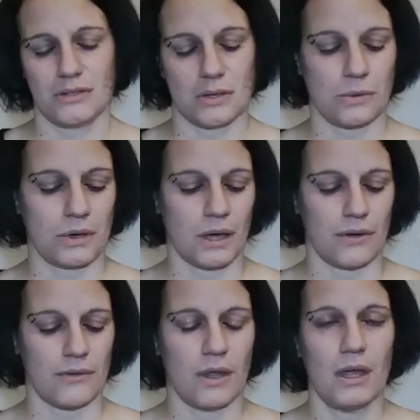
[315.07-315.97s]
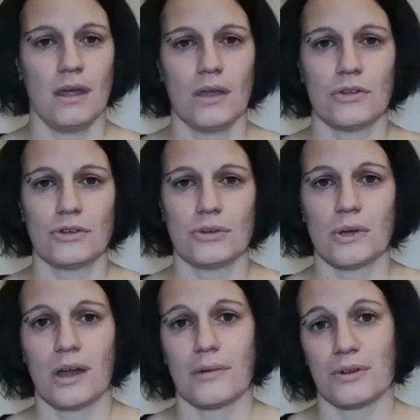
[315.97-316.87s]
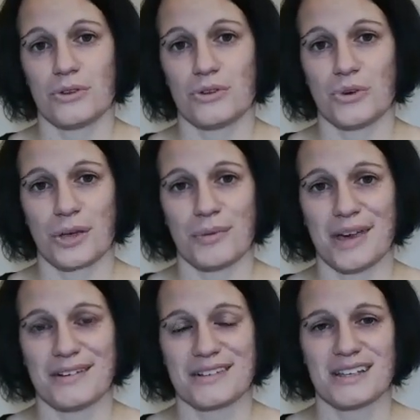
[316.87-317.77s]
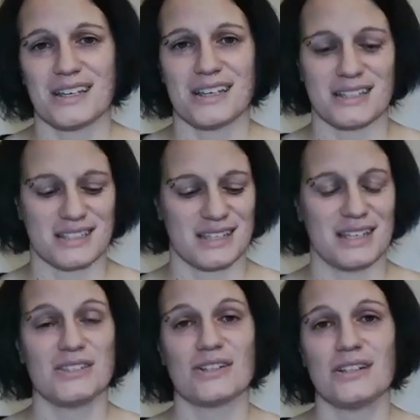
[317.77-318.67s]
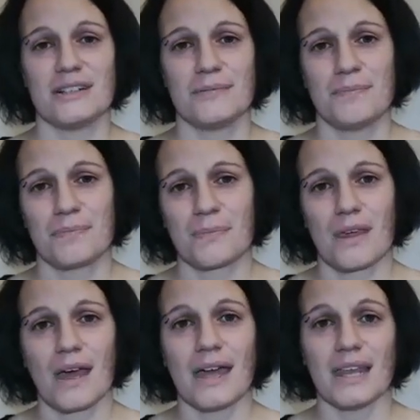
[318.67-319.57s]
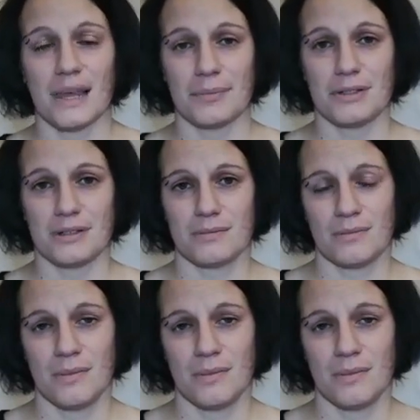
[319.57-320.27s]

So we have the two that I want to talk about is insulin and leptin.